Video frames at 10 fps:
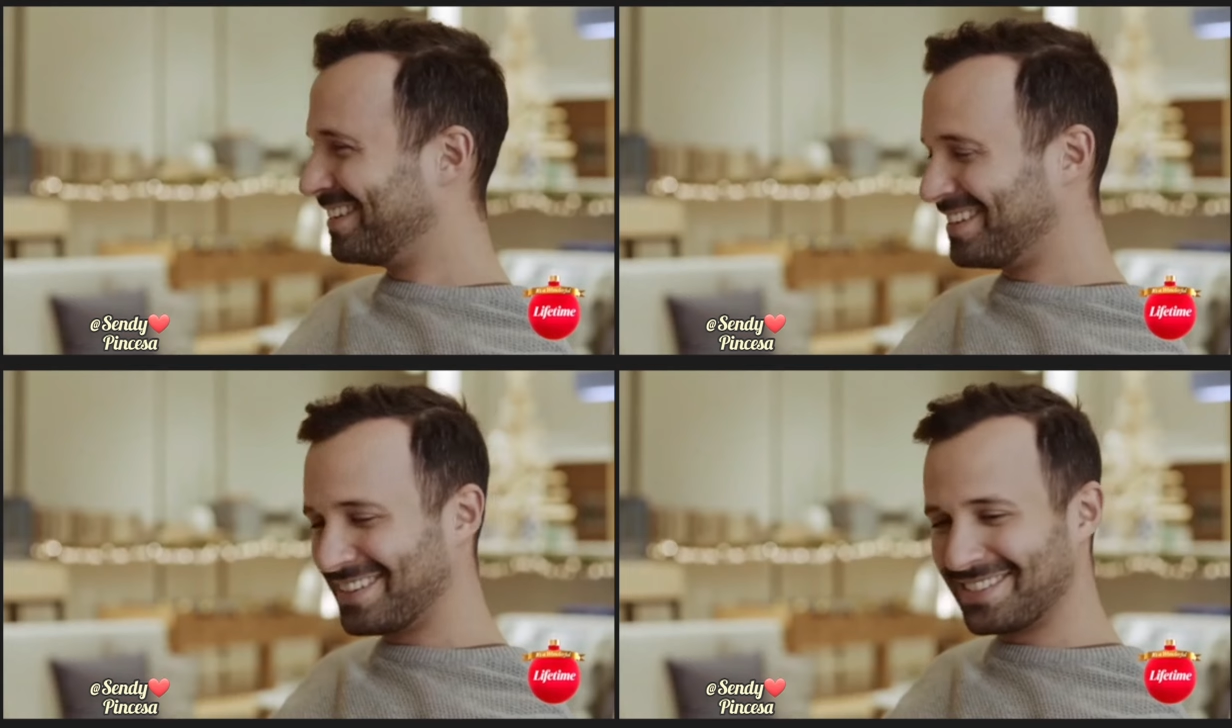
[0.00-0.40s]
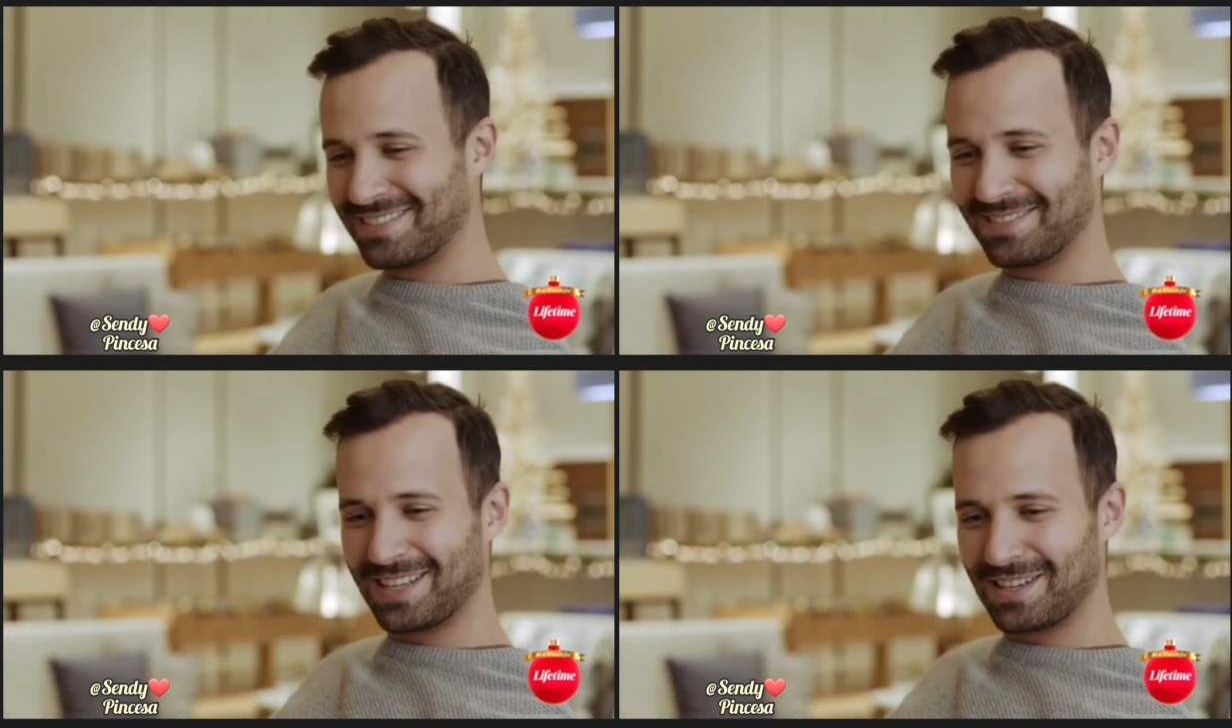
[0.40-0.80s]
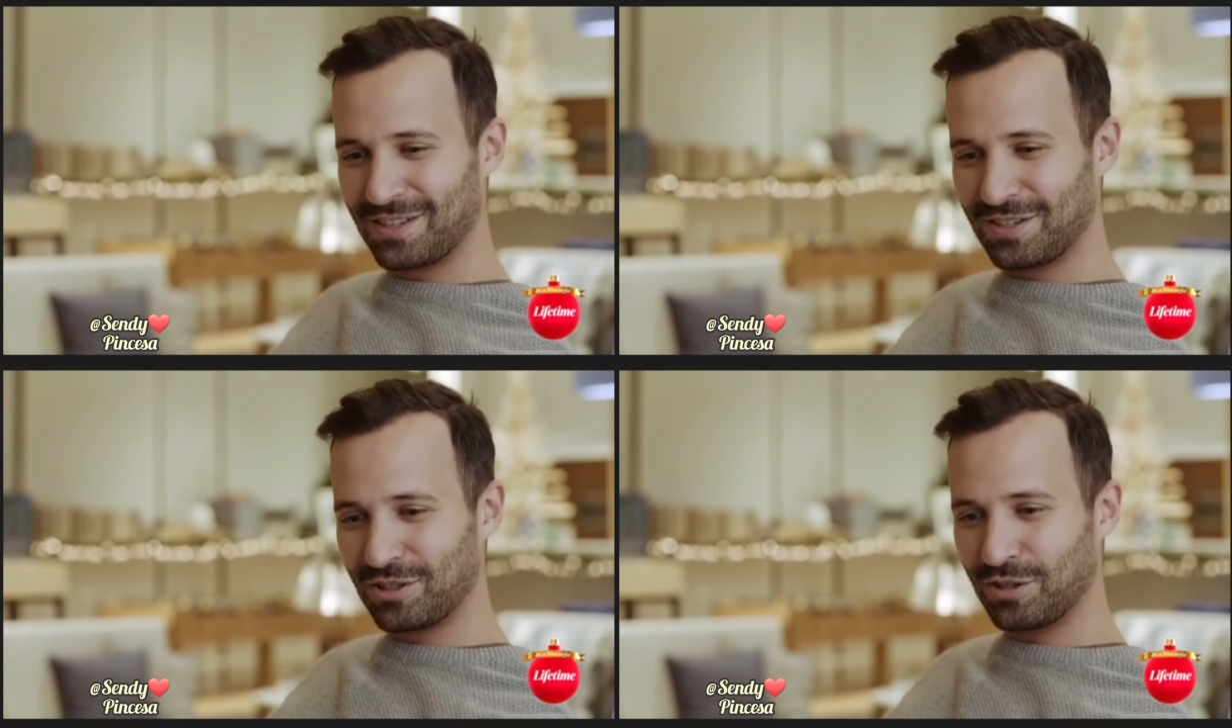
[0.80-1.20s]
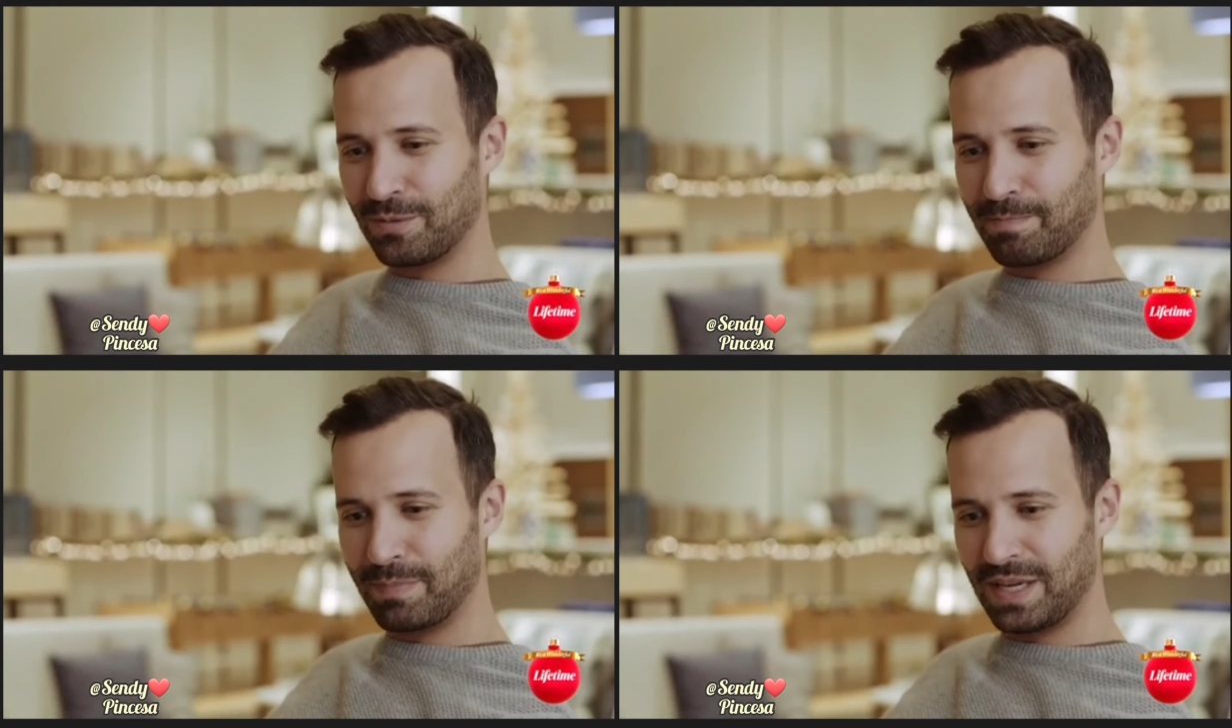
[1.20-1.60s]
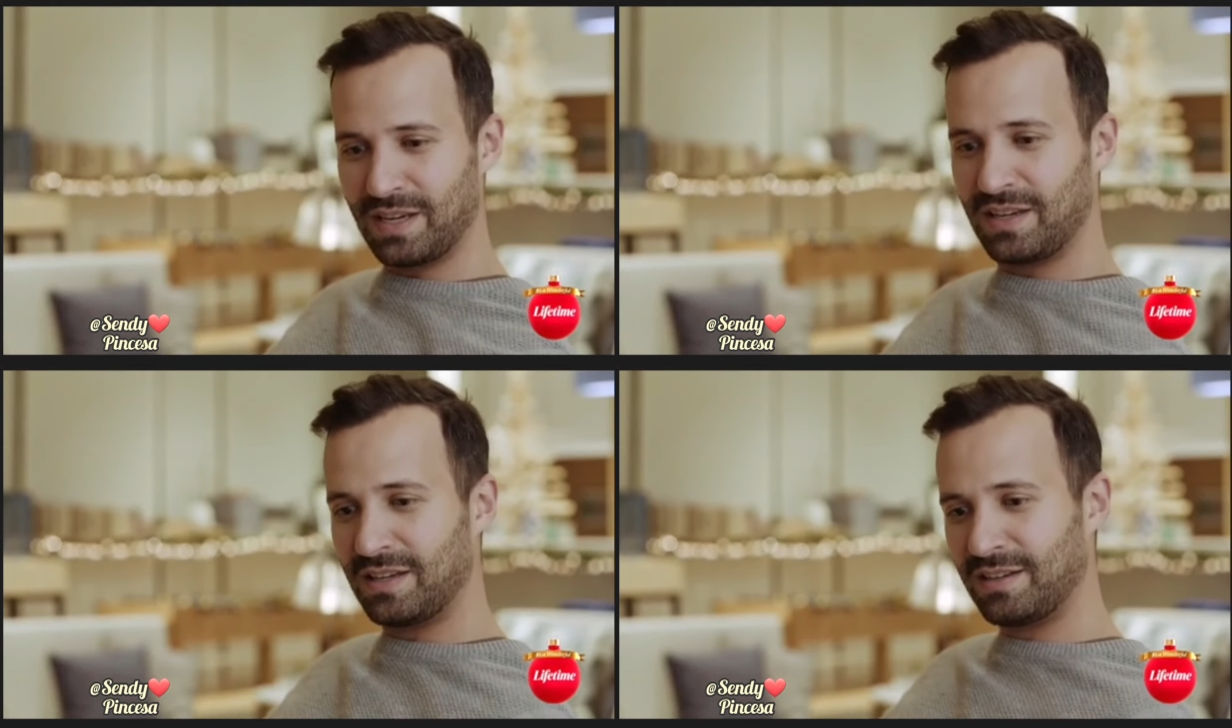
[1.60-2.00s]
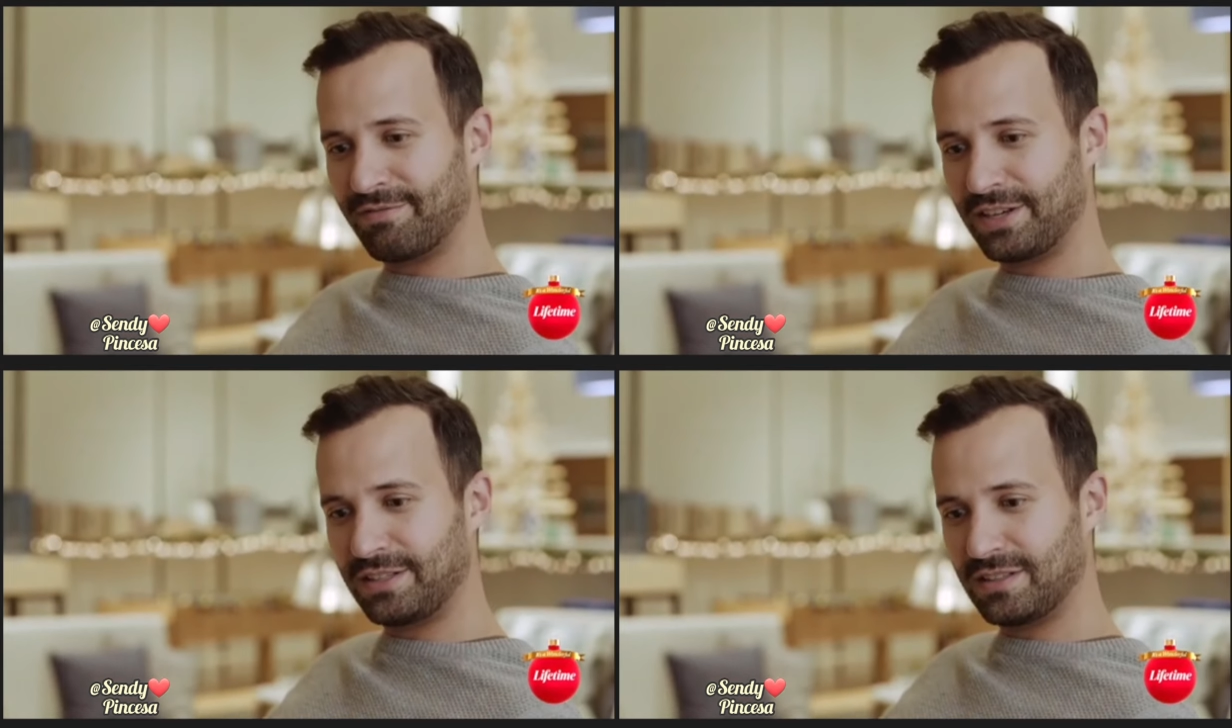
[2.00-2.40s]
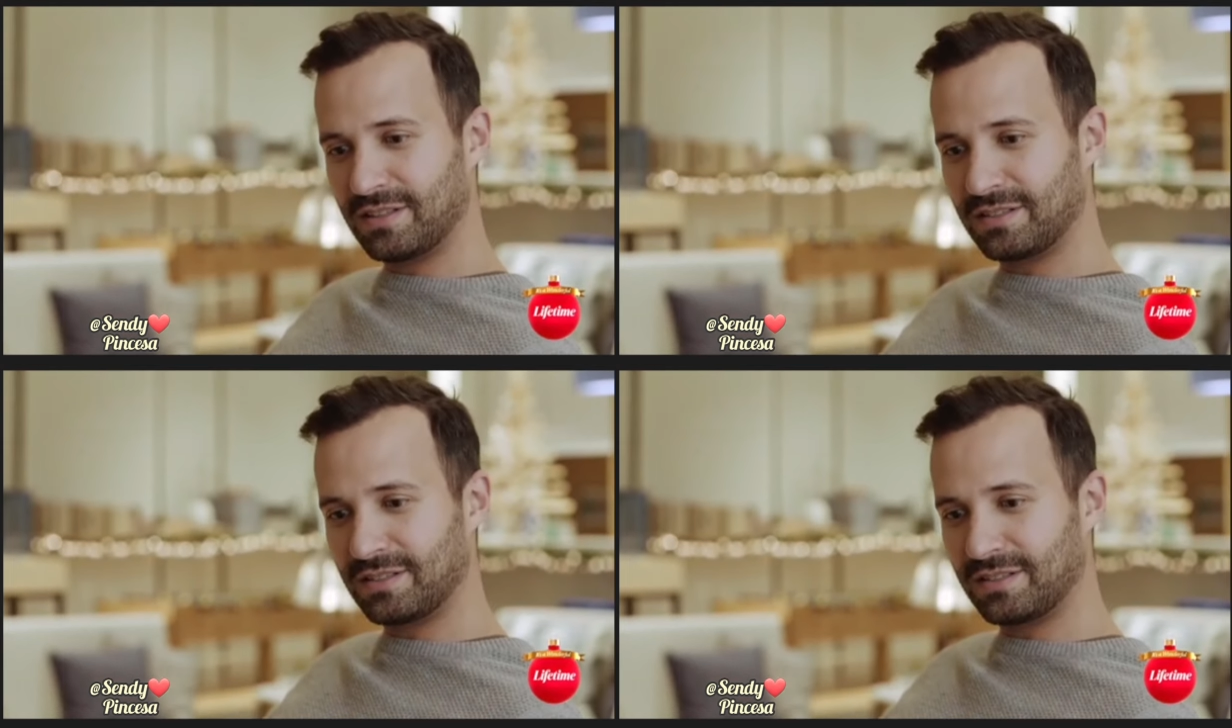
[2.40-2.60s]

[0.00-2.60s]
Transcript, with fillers: Sounds amazing. Should be fun.